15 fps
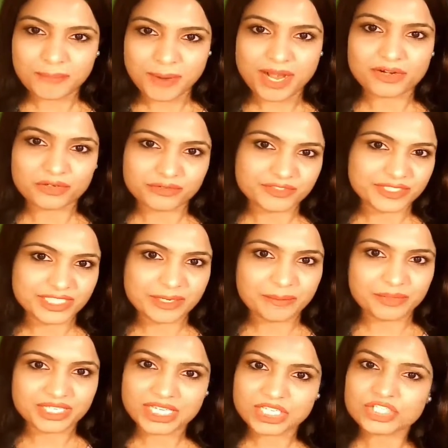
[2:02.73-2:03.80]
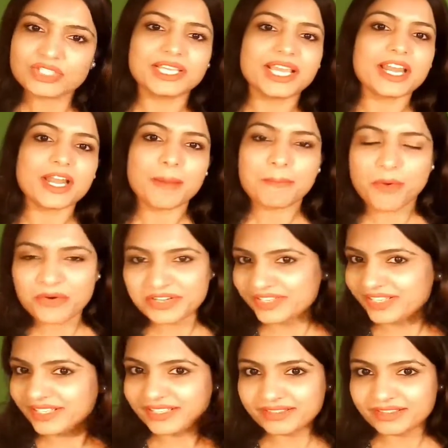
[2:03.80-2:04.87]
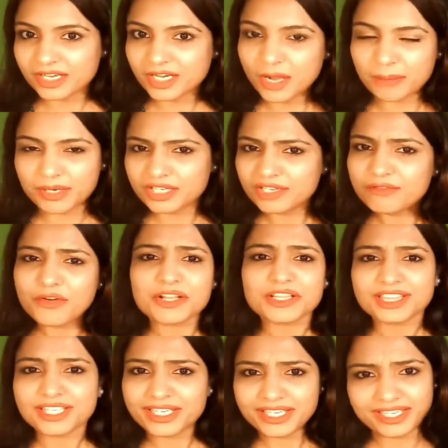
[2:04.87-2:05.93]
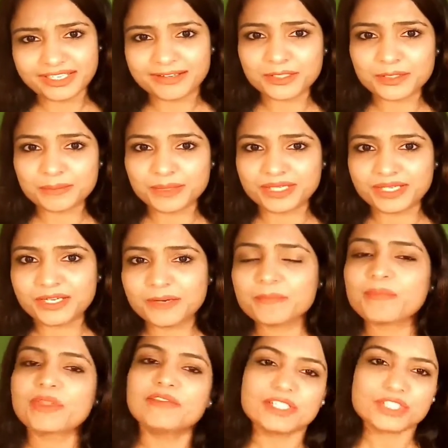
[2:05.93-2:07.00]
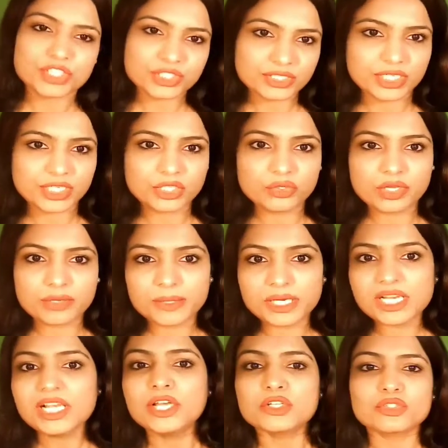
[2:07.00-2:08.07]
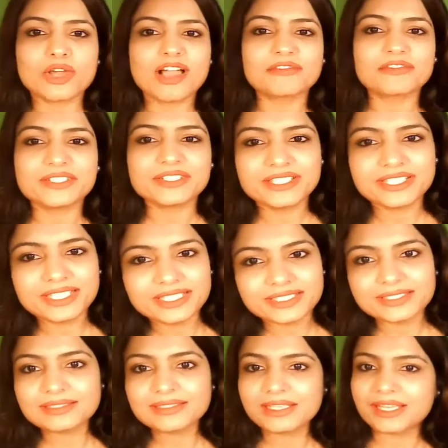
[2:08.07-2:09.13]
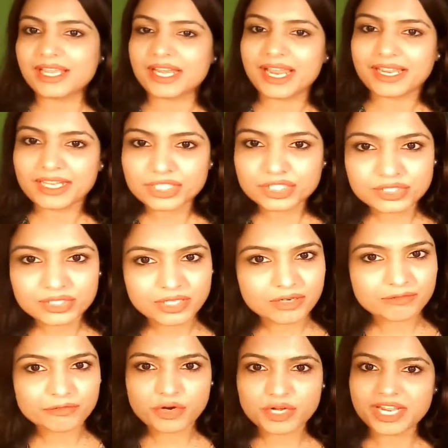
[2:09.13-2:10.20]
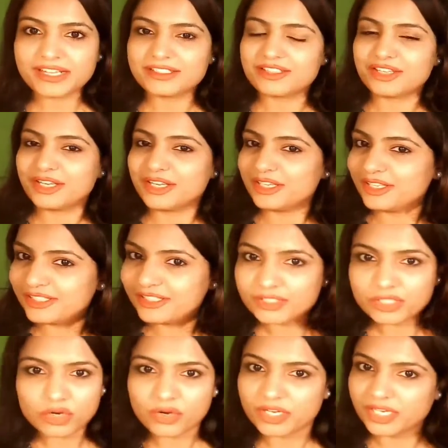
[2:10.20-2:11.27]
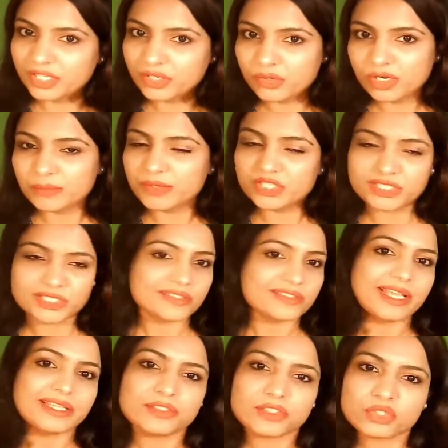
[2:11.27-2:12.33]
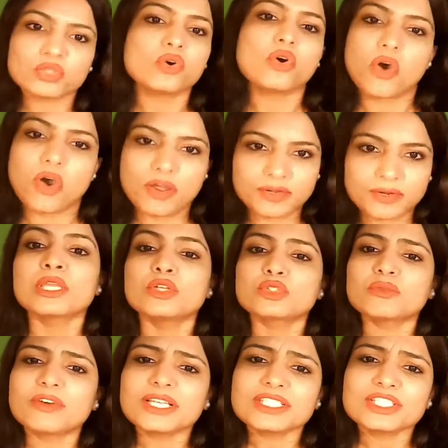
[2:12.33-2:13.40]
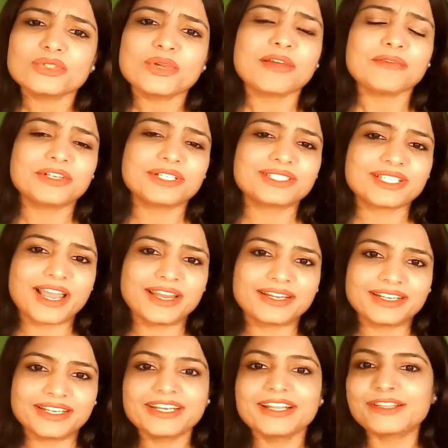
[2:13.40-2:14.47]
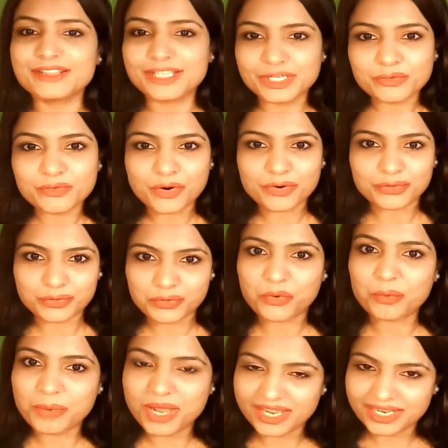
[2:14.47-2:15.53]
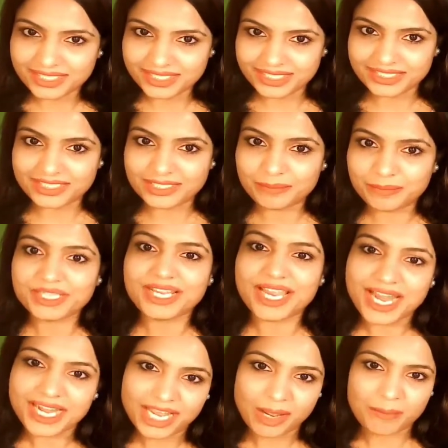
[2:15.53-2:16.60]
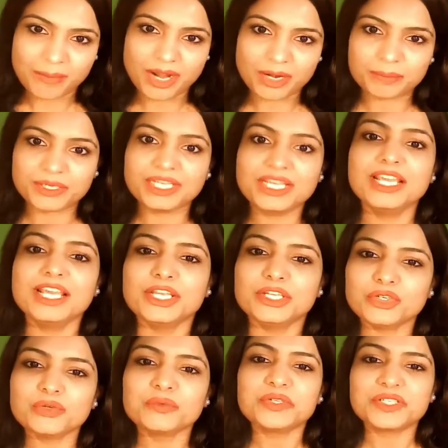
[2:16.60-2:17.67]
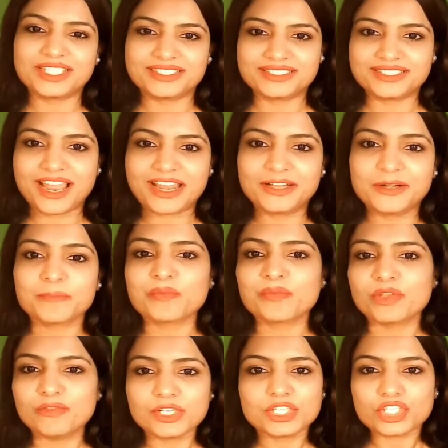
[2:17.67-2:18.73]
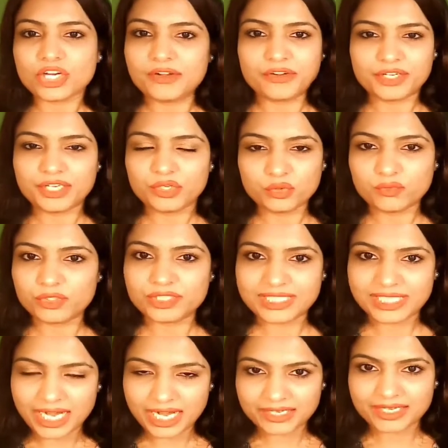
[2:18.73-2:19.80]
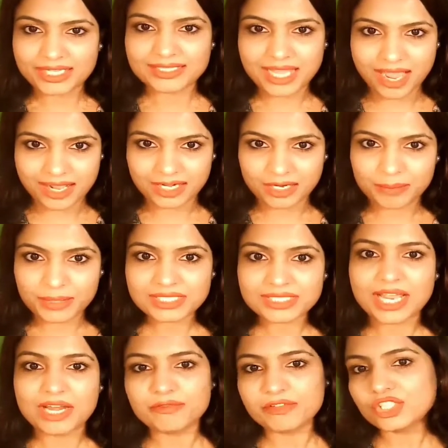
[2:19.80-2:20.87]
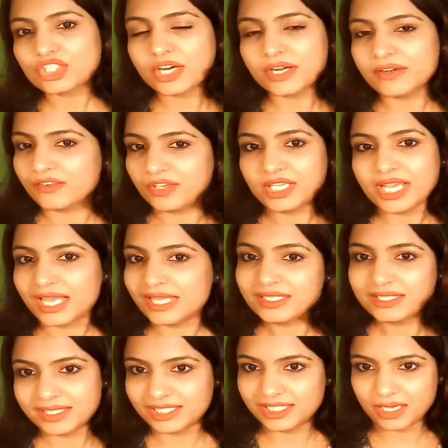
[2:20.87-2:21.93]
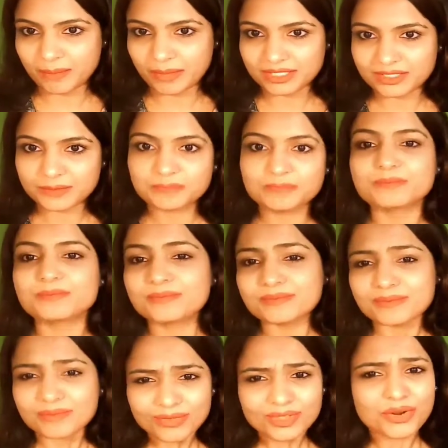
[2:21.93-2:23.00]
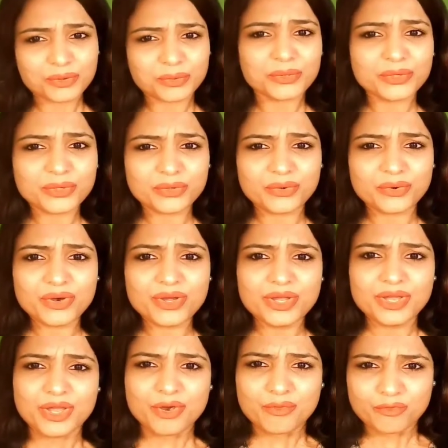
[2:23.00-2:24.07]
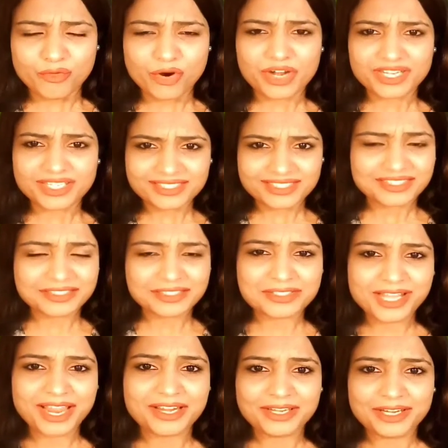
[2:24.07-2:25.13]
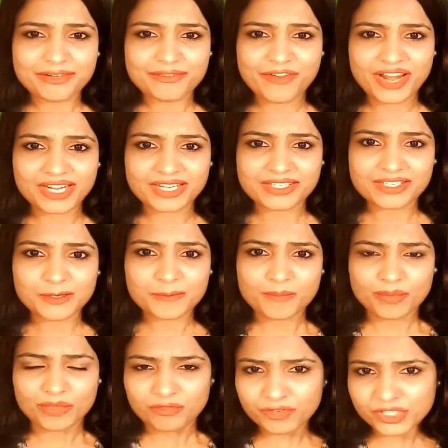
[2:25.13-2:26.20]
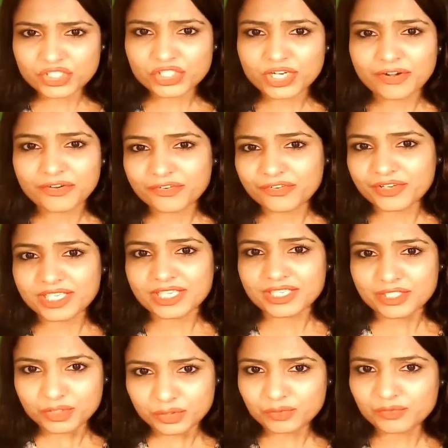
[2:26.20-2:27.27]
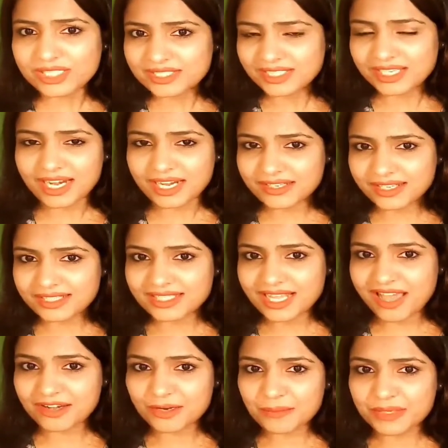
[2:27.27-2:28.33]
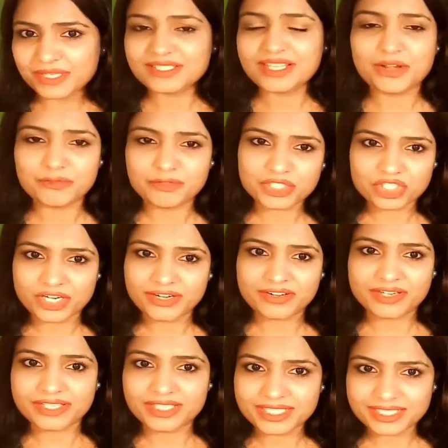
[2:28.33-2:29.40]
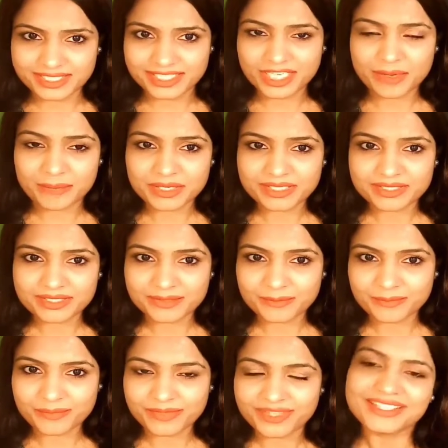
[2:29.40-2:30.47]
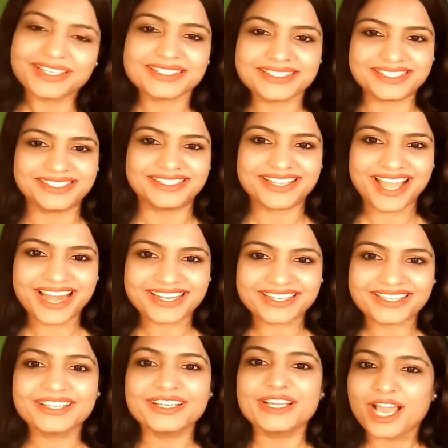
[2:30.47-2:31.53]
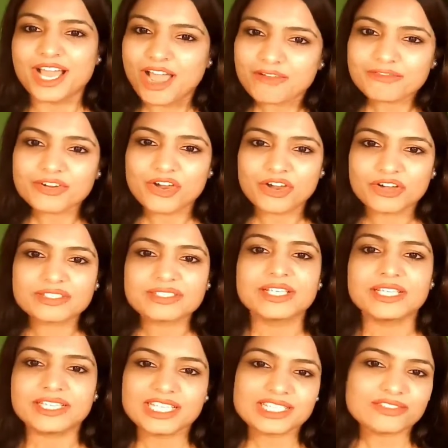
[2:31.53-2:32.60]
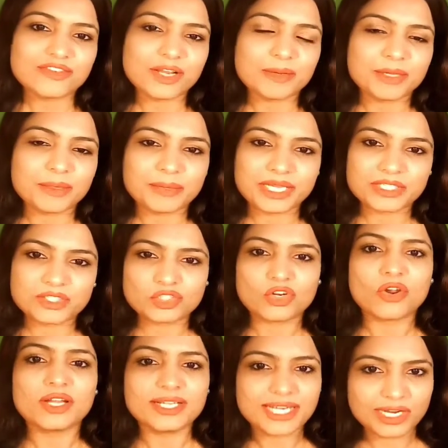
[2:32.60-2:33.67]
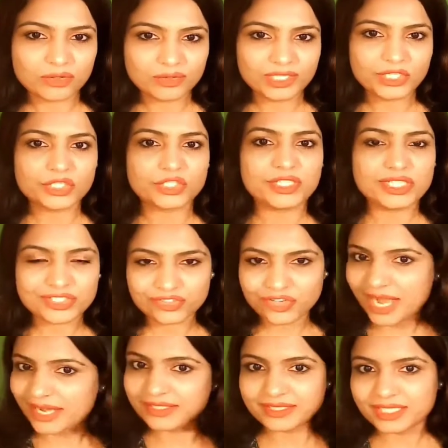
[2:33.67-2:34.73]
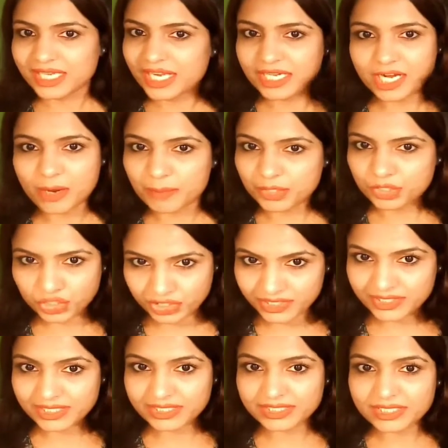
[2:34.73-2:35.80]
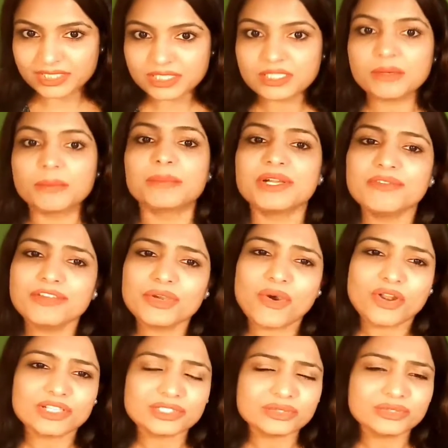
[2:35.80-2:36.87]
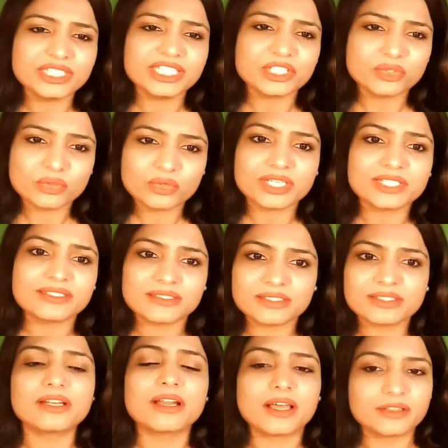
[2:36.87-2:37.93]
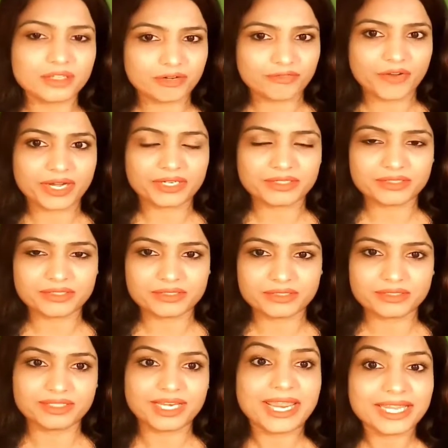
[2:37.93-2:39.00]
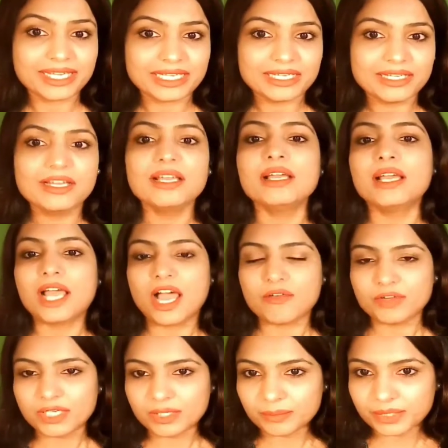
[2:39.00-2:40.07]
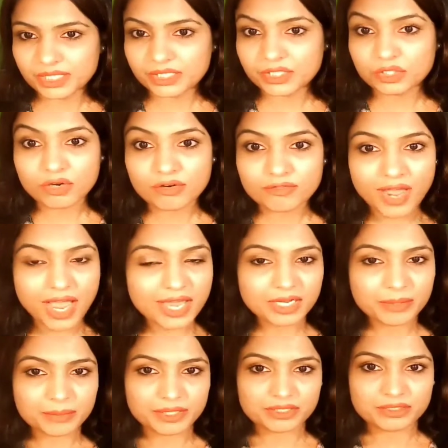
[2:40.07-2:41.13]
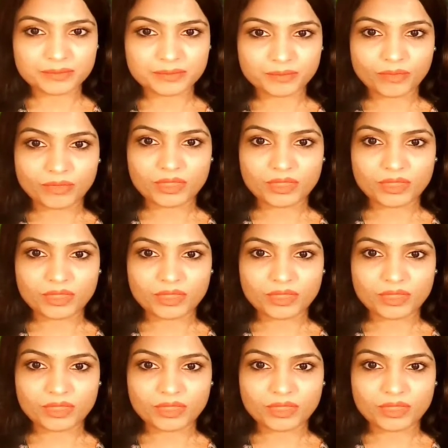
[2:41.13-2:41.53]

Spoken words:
are part of CMDH, they are appointed in the committee for a 3-year period, which is renewable. So after 3 years, they can again serve for next 3 years on a renewal basis and so on. So once you have decided that you want to go by a DCP and MRP, you would decide which country you would select as RMS and which country as CMS. Do you know what is the deciding factor which country you will select as RMS and which country as CMS? Let's see that. Of course, this will be based on regulatory, strategic and commercial reasons, but we also need to consider other factors like availability of RMS